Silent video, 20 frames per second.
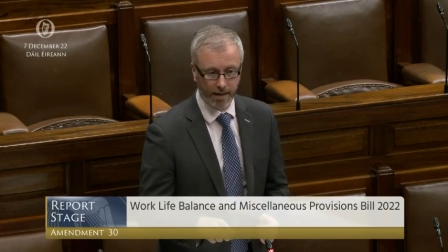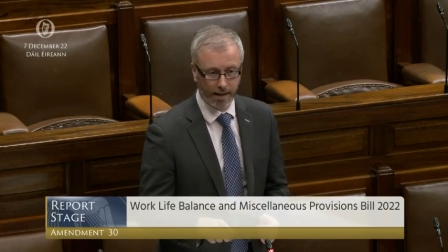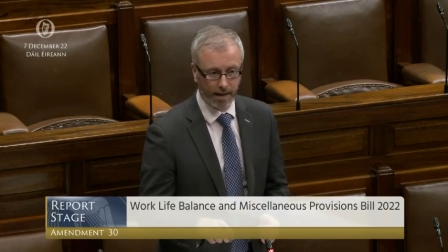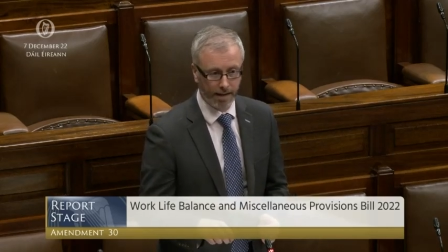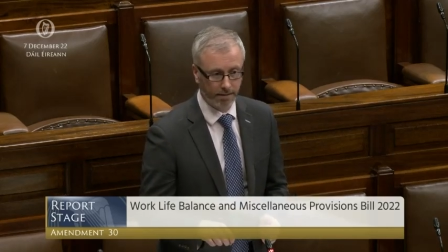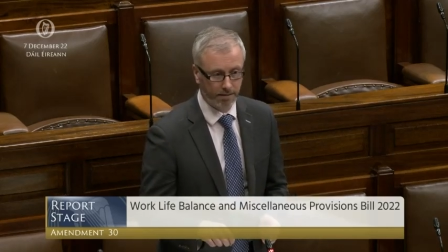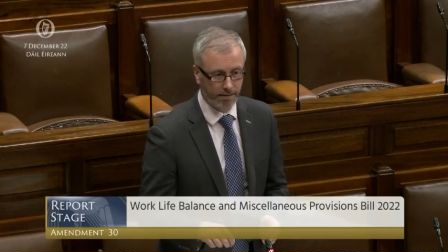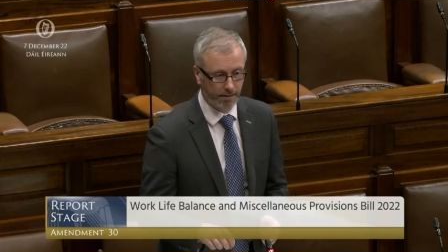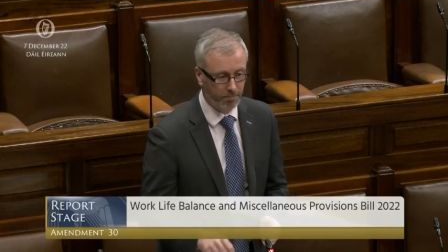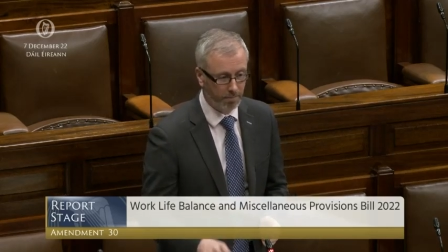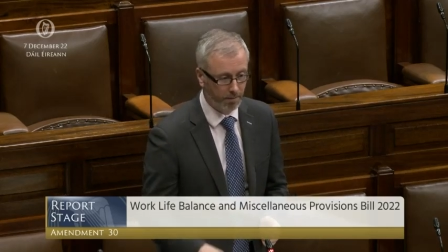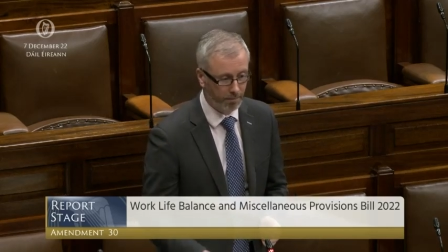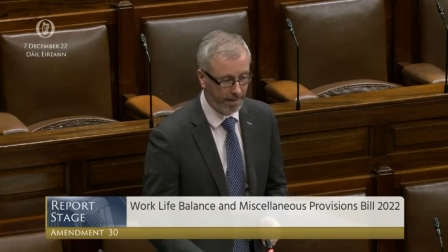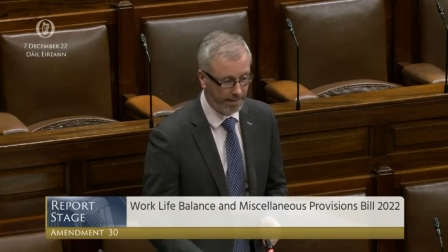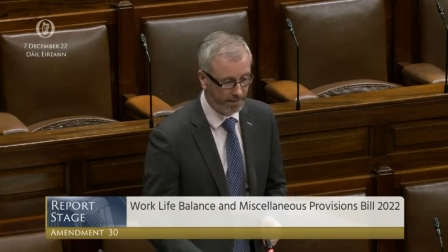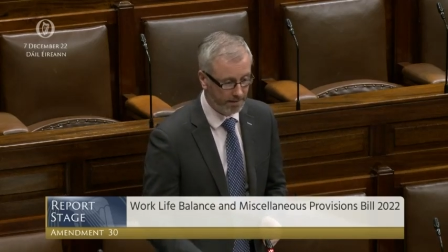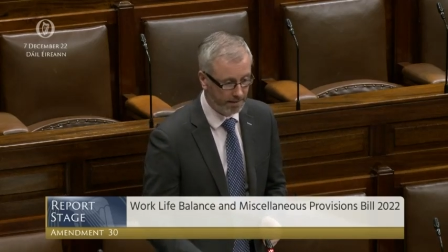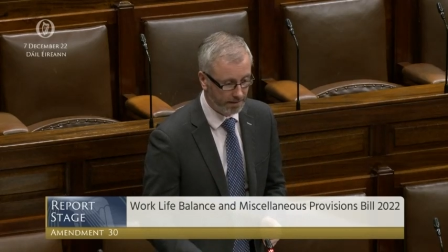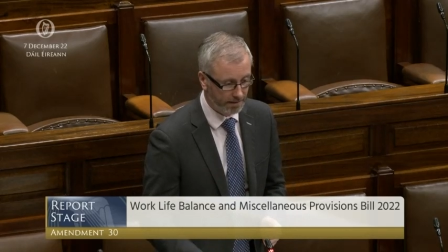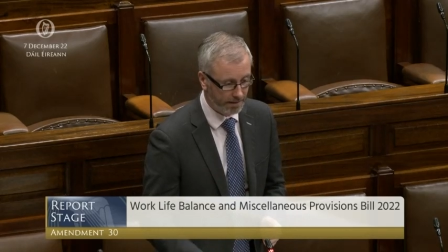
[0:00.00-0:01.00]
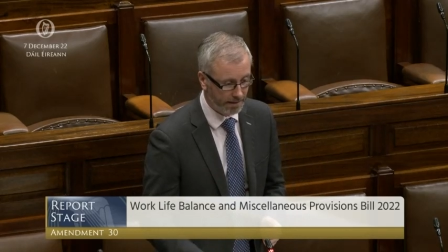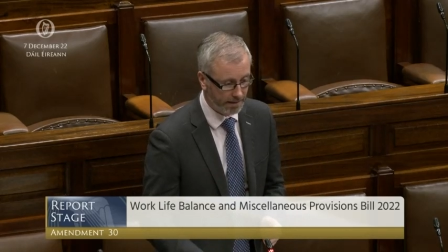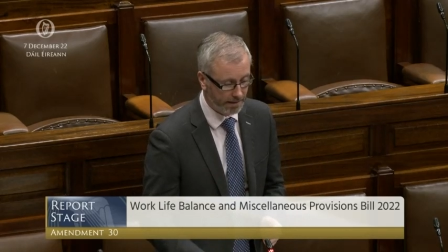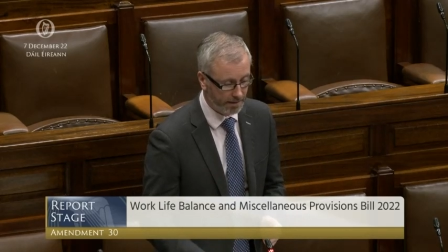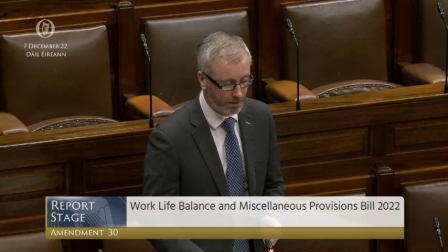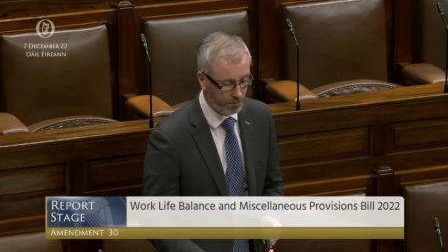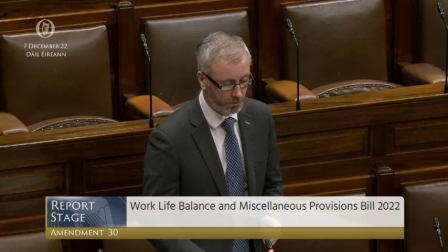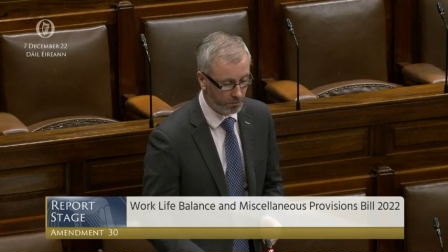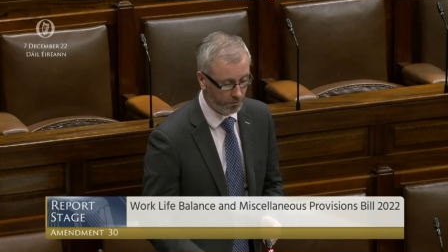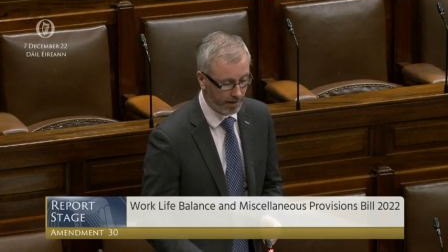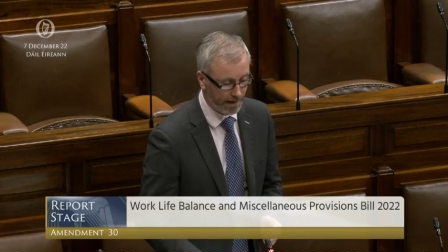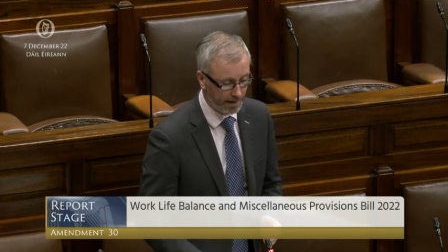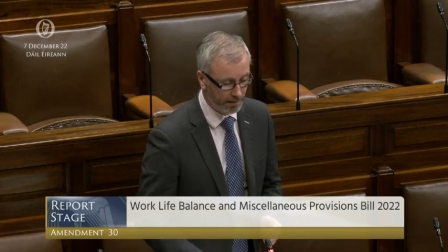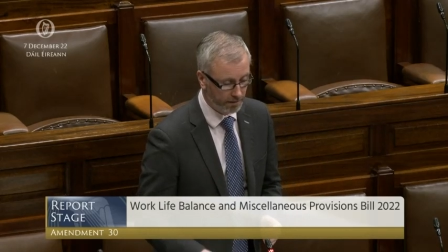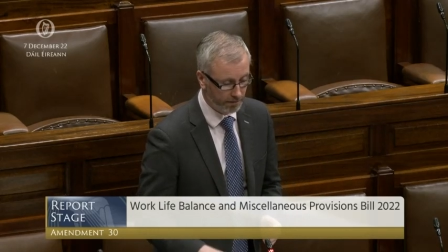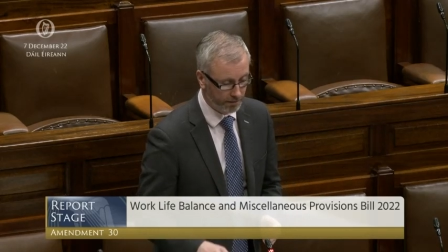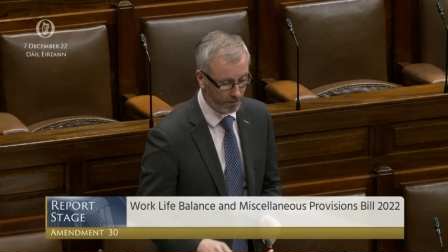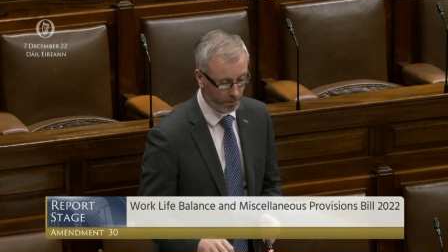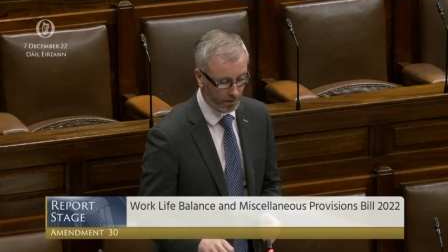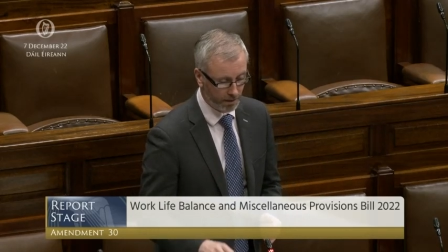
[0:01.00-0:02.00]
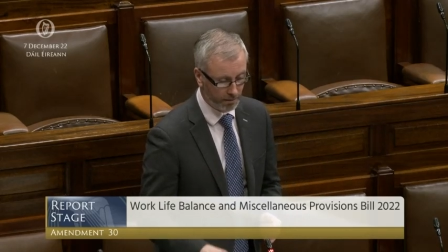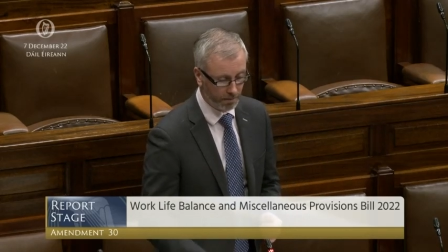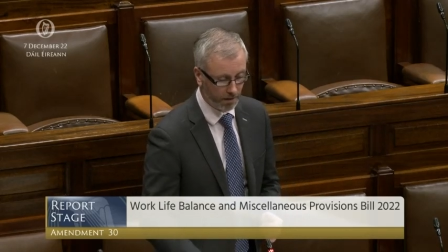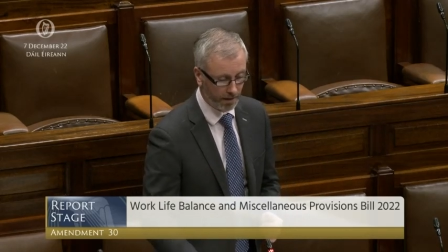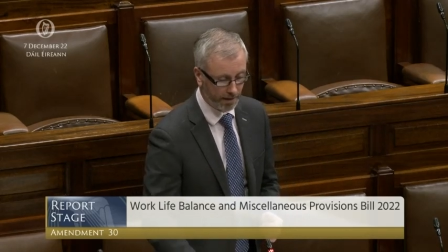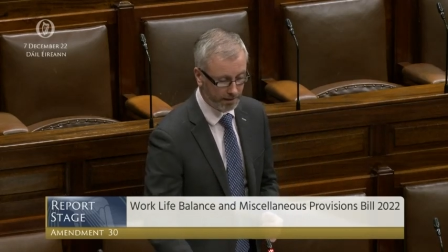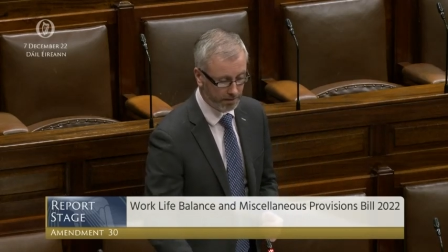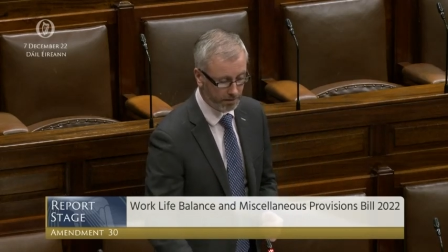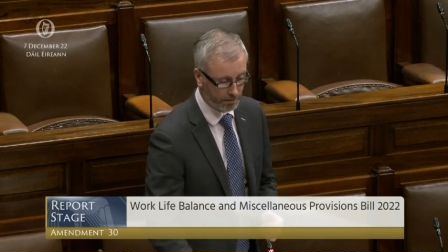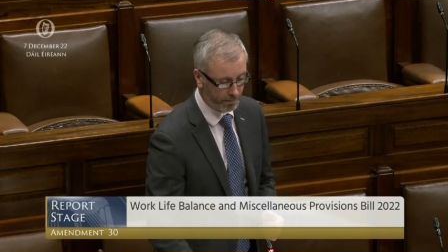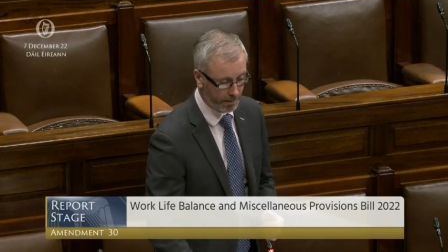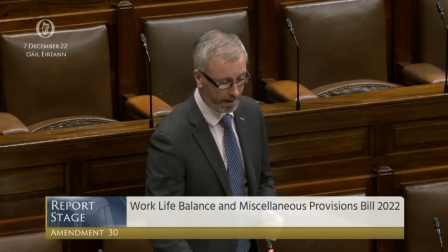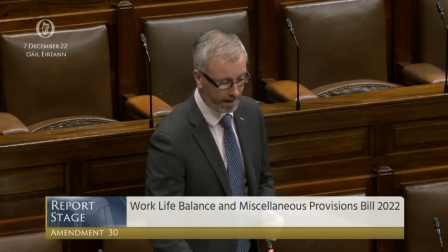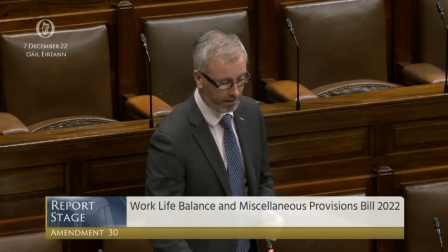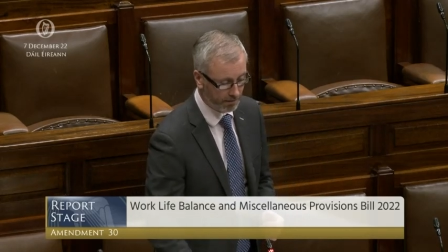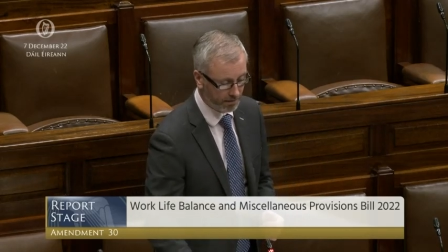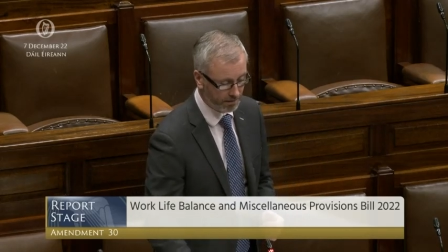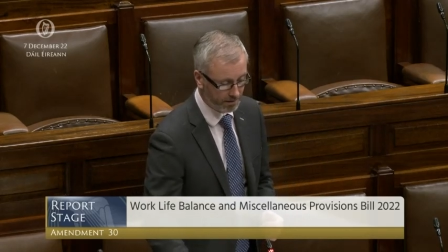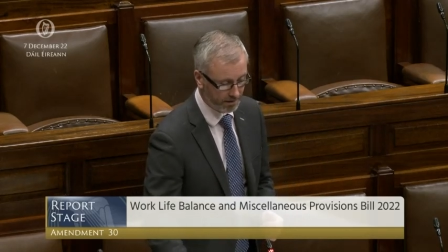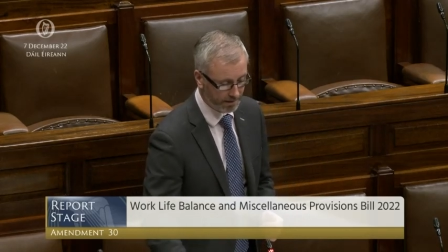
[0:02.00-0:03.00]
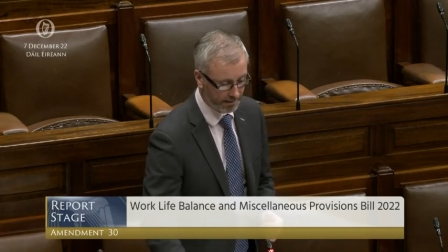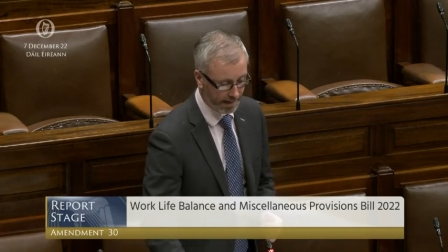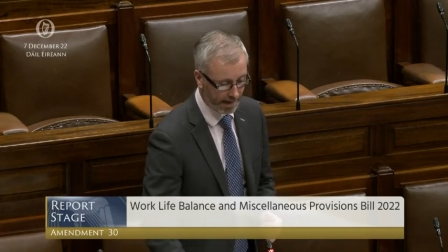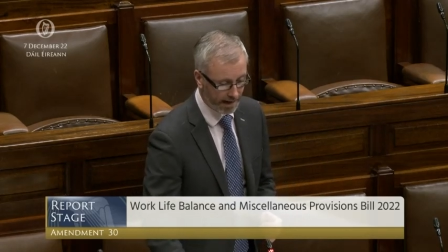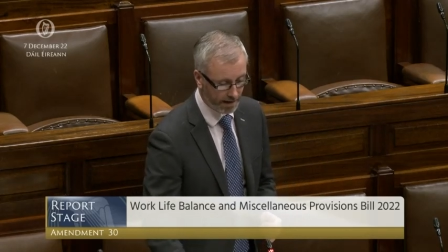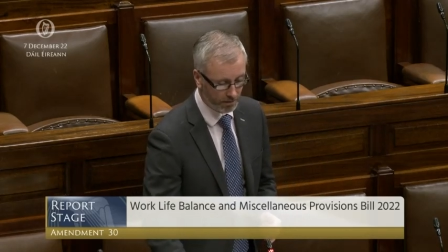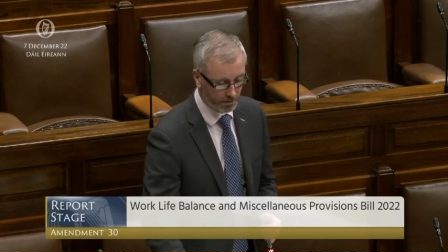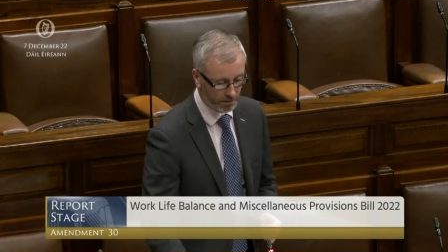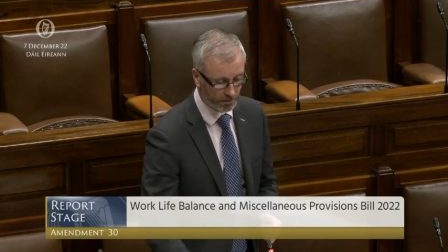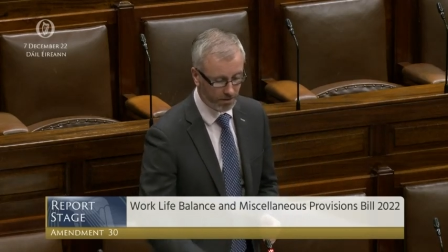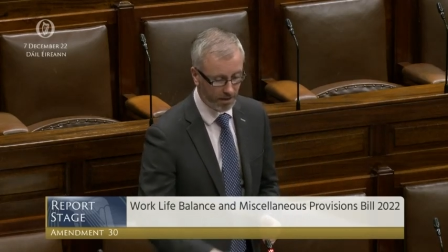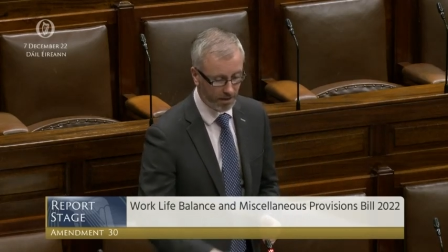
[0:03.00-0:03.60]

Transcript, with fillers: as implementing the EU directive, only applies to parents and carers.